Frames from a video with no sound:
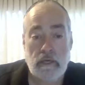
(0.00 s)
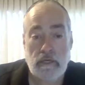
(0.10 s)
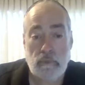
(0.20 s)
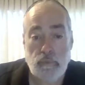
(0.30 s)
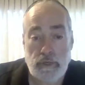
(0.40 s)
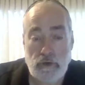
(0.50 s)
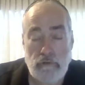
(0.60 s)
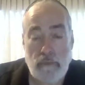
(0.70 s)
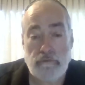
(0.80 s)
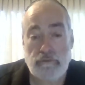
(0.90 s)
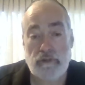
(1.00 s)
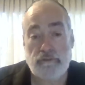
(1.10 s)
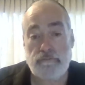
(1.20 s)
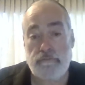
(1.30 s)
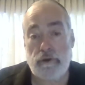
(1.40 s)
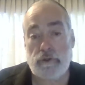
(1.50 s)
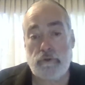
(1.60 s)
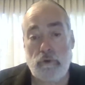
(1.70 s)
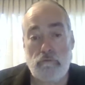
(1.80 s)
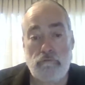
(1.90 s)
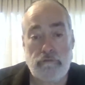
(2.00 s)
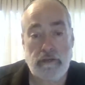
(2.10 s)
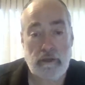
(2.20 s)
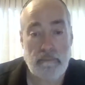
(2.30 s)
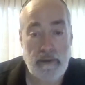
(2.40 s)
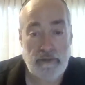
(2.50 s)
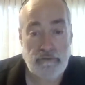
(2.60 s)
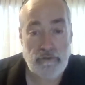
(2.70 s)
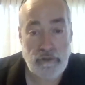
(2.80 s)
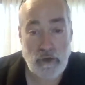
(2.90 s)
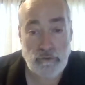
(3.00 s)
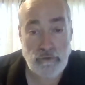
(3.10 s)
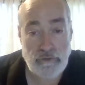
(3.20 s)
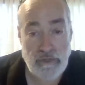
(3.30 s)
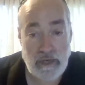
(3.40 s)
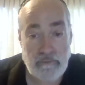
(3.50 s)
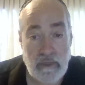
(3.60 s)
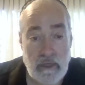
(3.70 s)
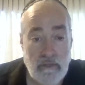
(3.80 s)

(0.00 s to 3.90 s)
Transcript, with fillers: It will represent spiritual recompense to those who think